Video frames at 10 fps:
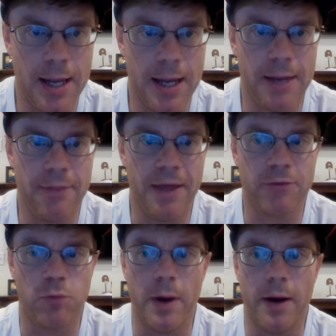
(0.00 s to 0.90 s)
And
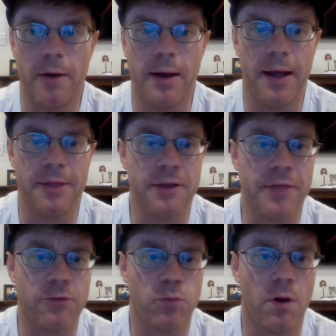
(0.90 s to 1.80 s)
that's where I
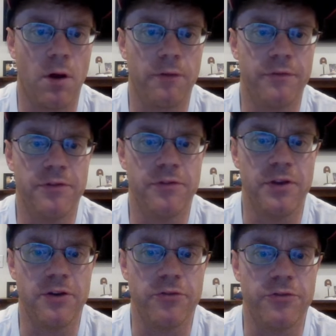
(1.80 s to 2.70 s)
think that's where all of this
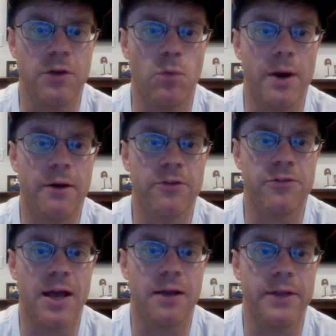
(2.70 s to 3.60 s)
is interesting. Where
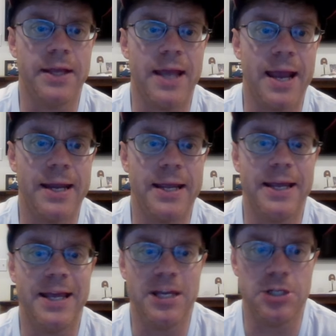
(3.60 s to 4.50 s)
exactly can he
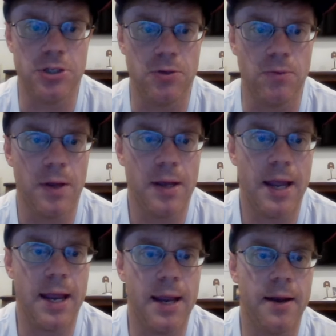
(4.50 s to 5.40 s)
get you?
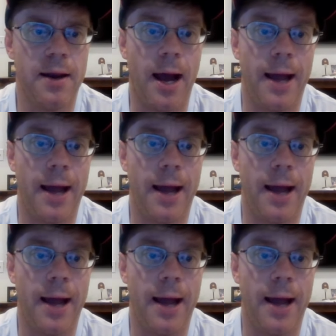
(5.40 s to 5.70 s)
And